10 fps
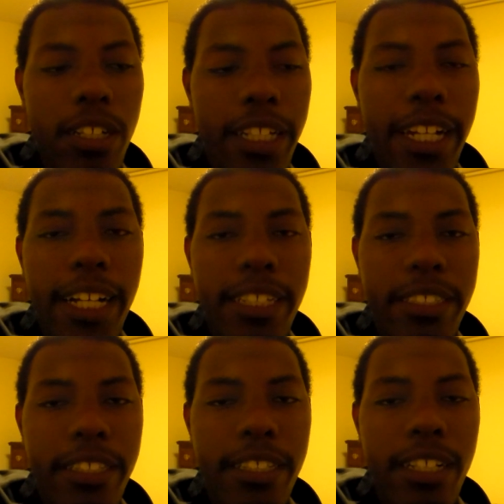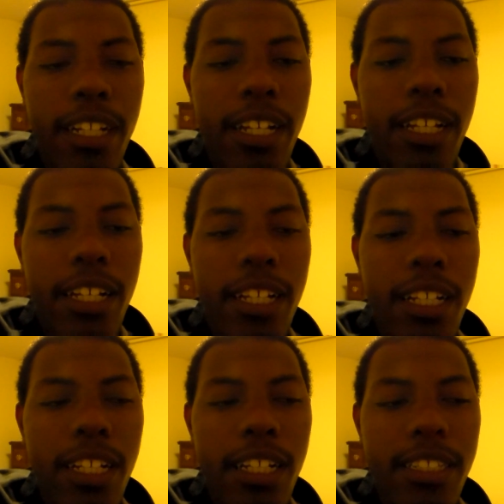character,
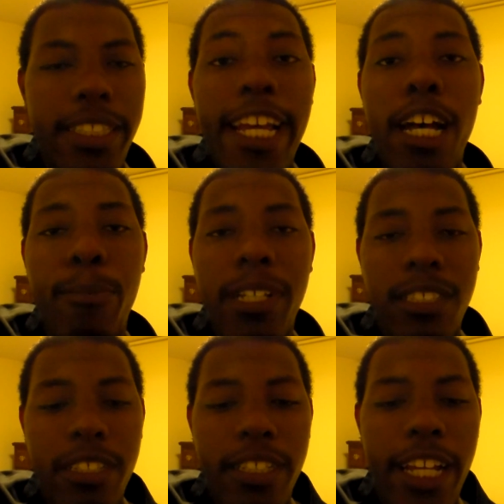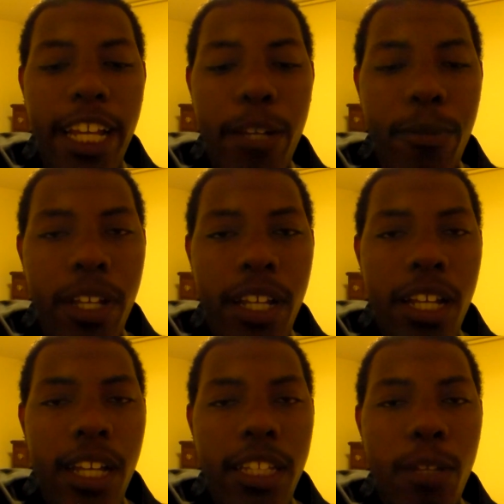Deb is her name,
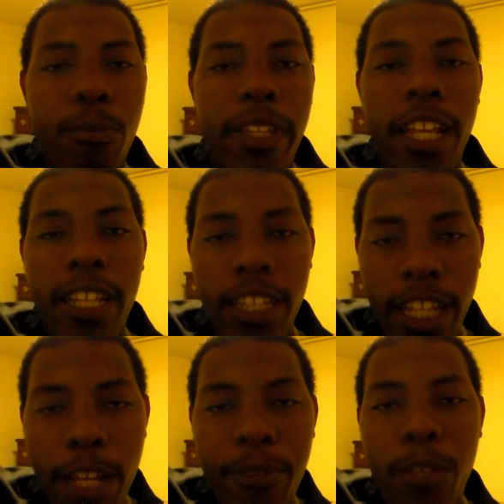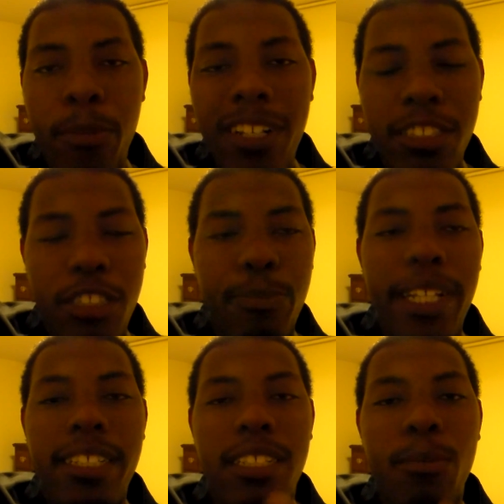the name of the person she
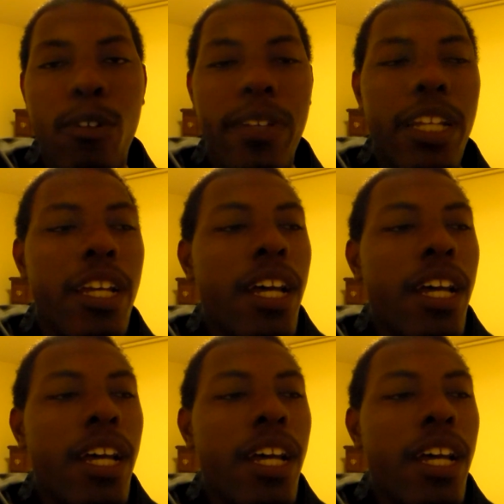plays in the movie.